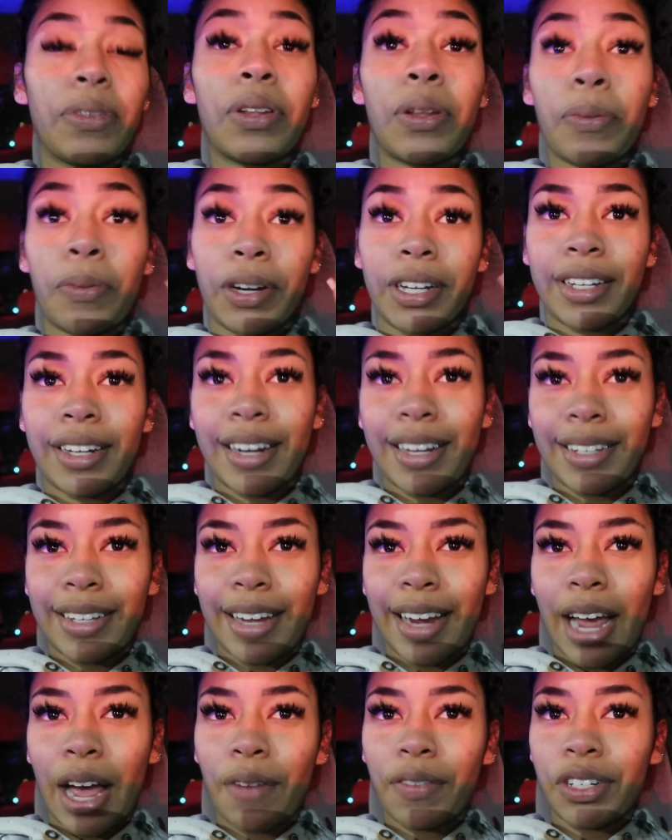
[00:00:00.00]
the reason I
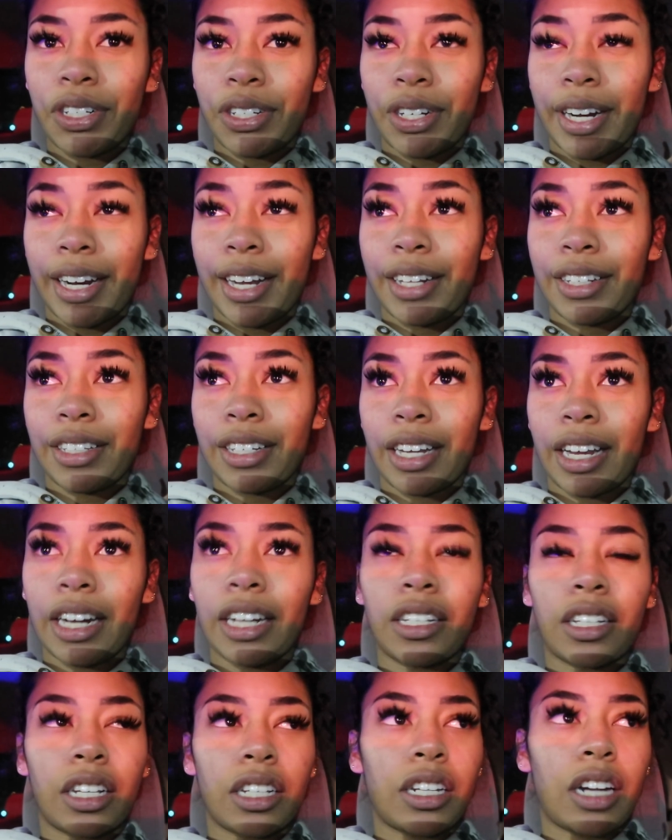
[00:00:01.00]
say have a chance again
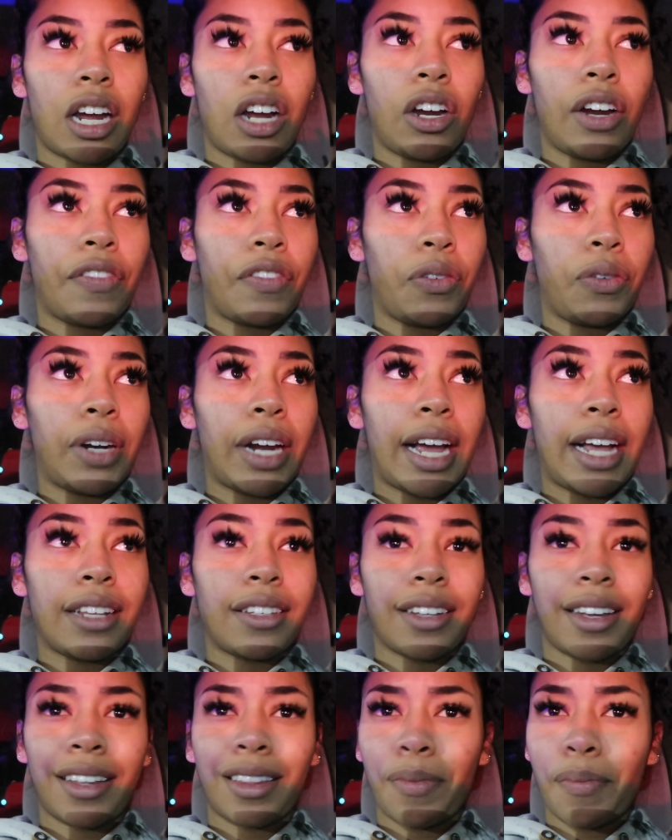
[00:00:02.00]
is because not everyone
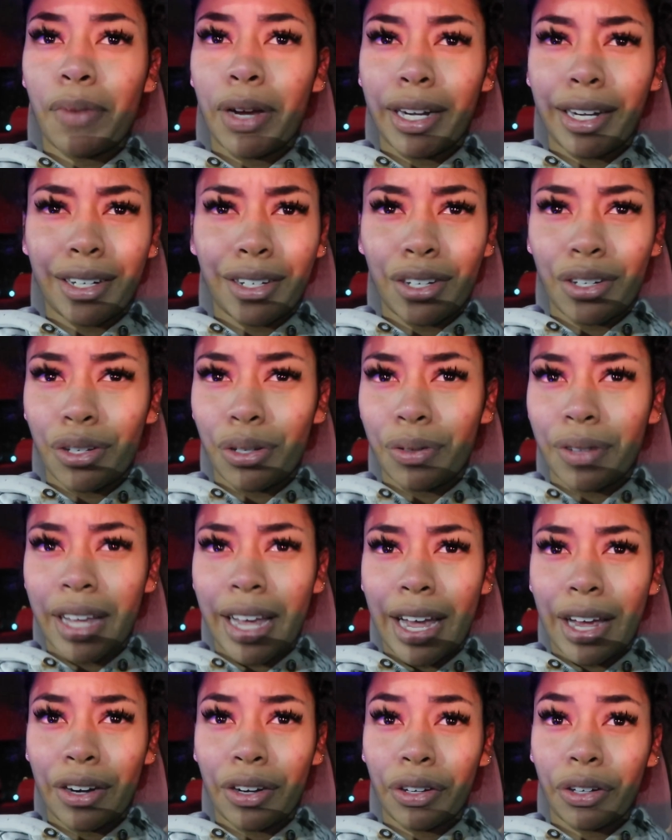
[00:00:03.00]
has like the money to do
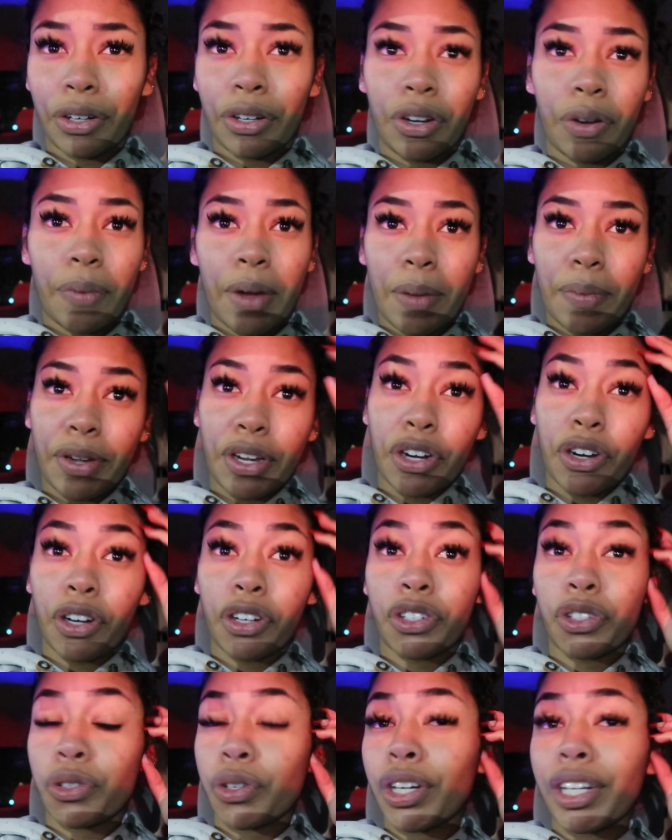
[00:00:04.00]
that or you know maybe
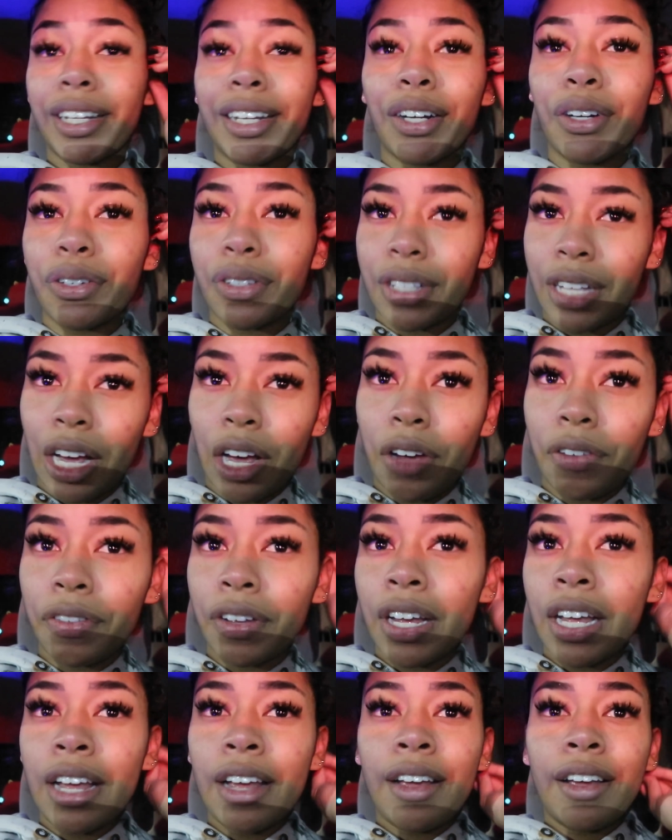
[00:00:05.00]
you're struggling
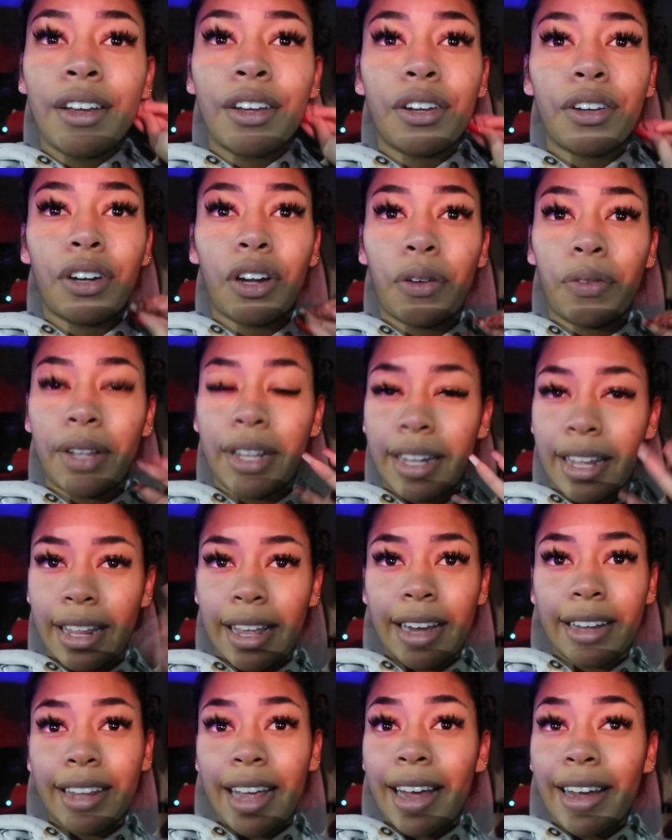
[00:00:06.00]
yourself you know in
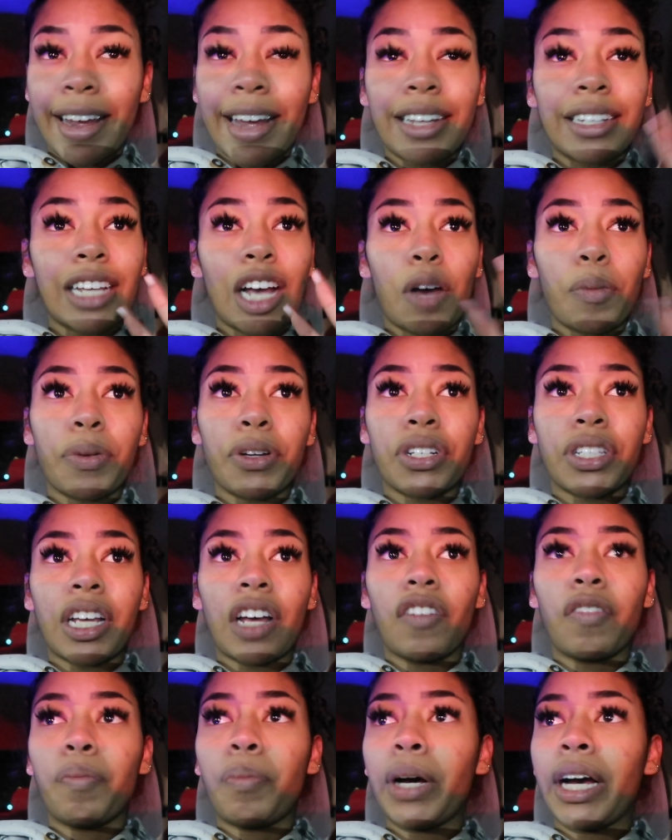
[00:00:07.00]
that, that case help
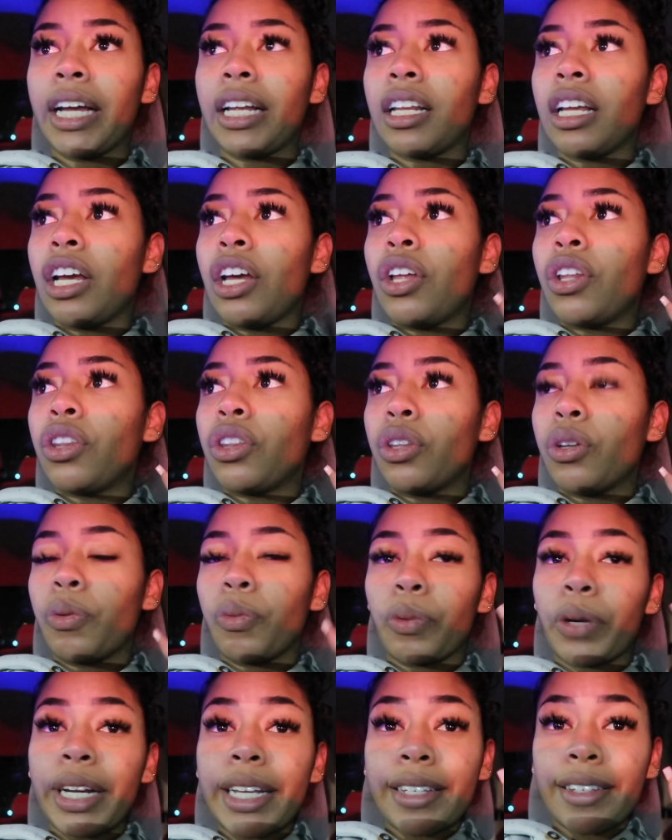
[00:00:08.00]
yourself but the
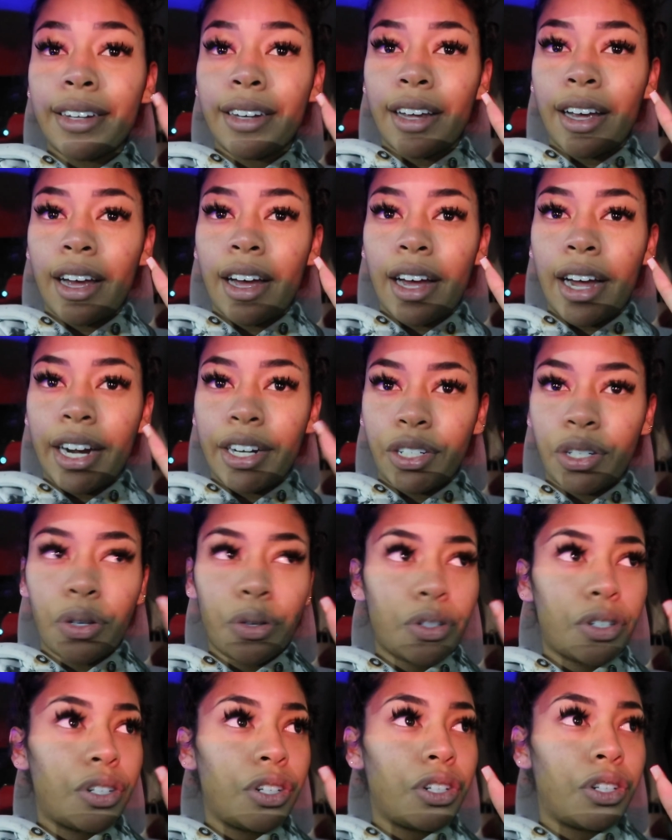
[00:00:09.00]
reason I
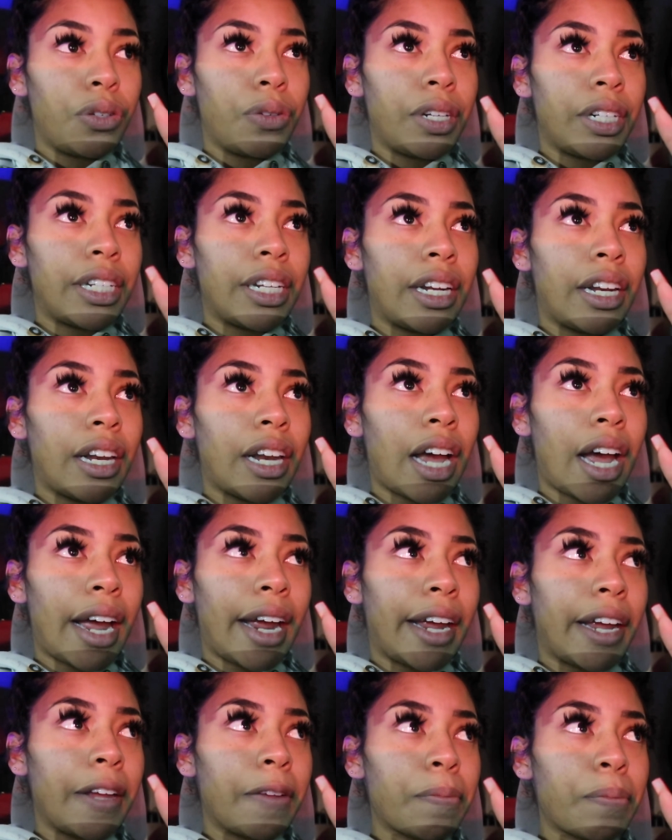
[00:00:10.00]
chose to do it
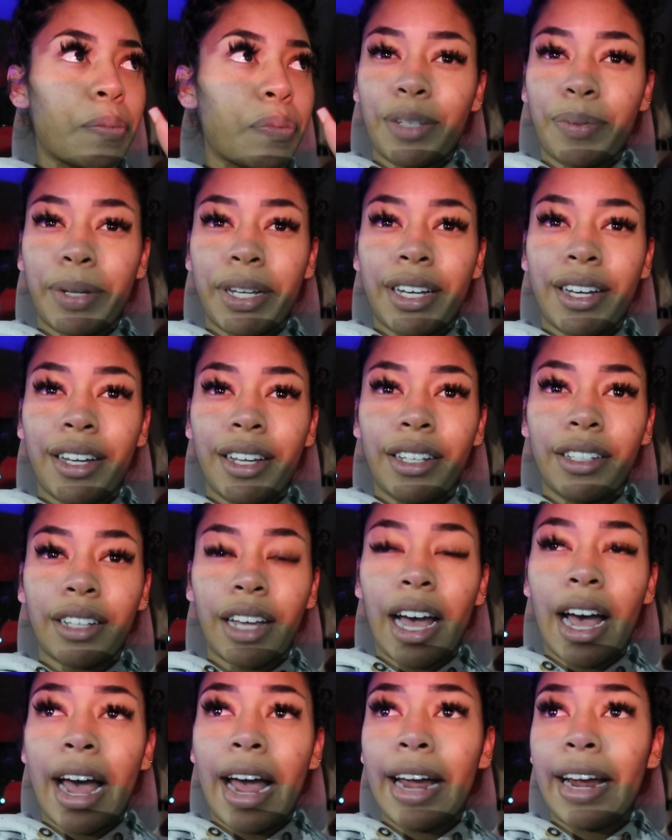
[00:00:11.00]
tonight is because
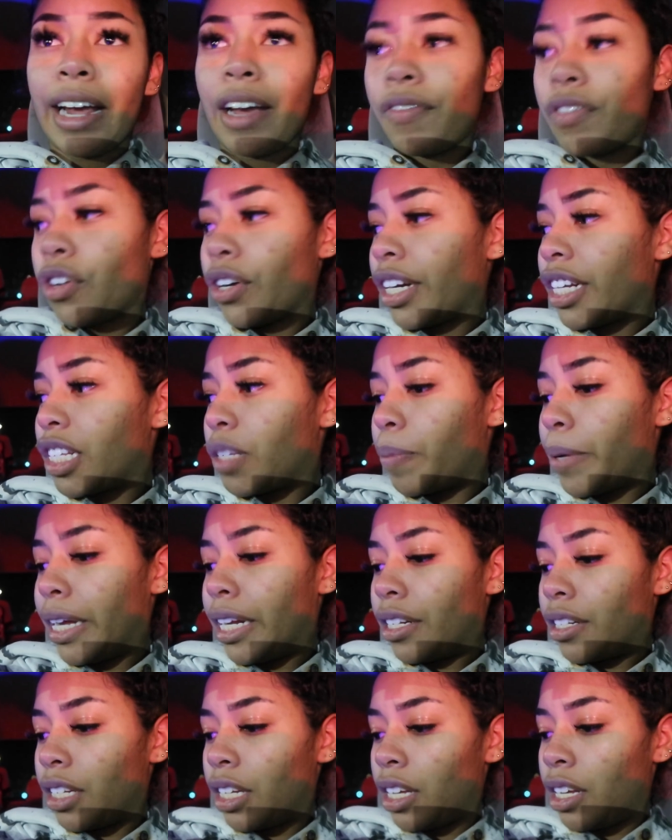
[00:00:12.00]
I have already
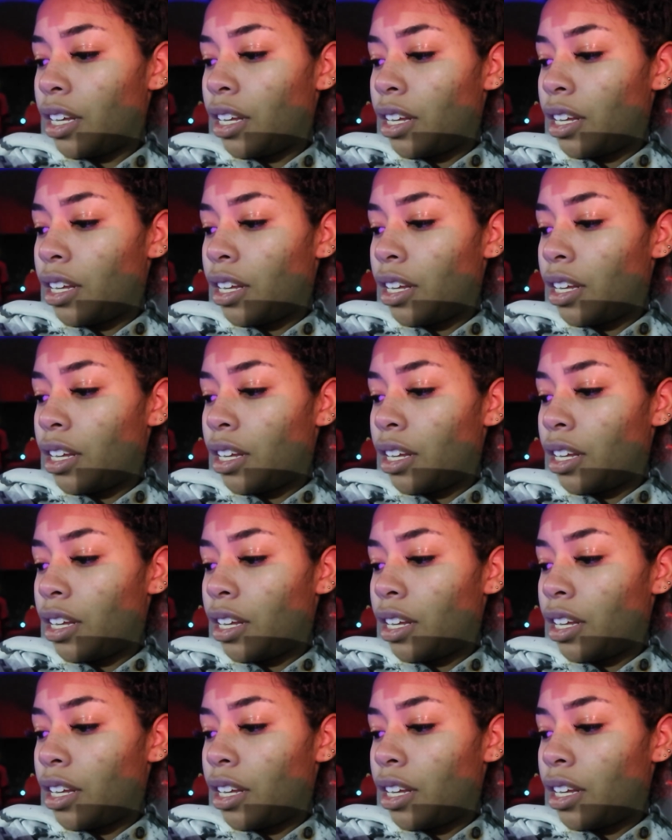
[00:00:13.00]
spent